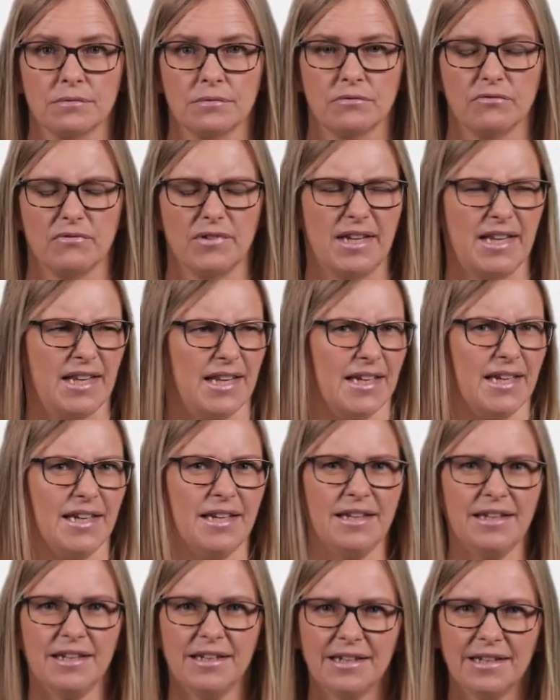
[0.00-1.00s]

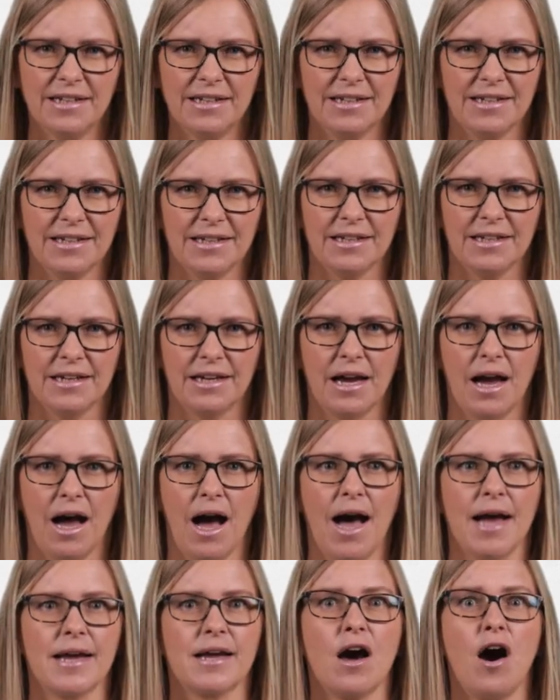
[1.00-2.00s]
Really?
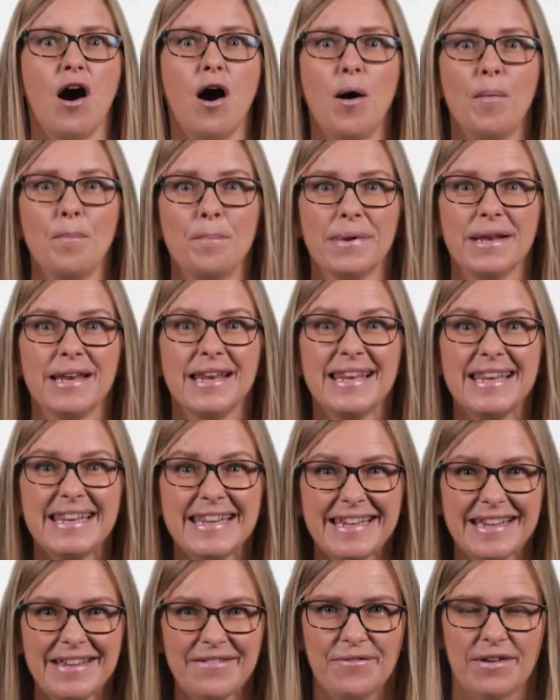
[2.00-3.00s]
I can't
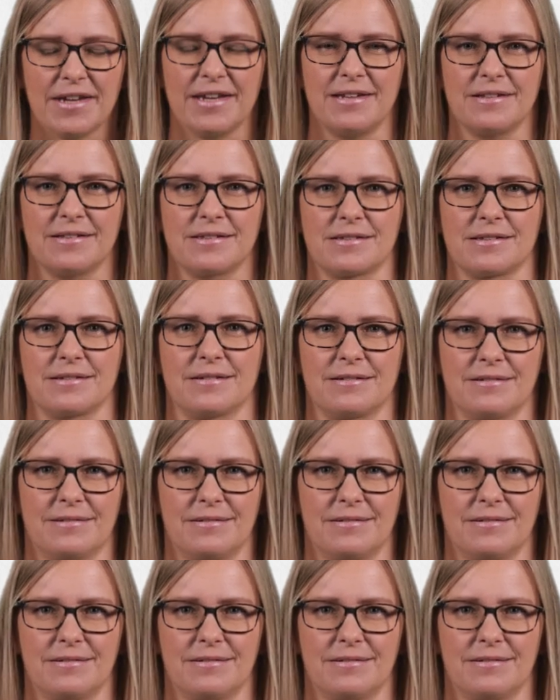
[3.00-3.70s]
believe it."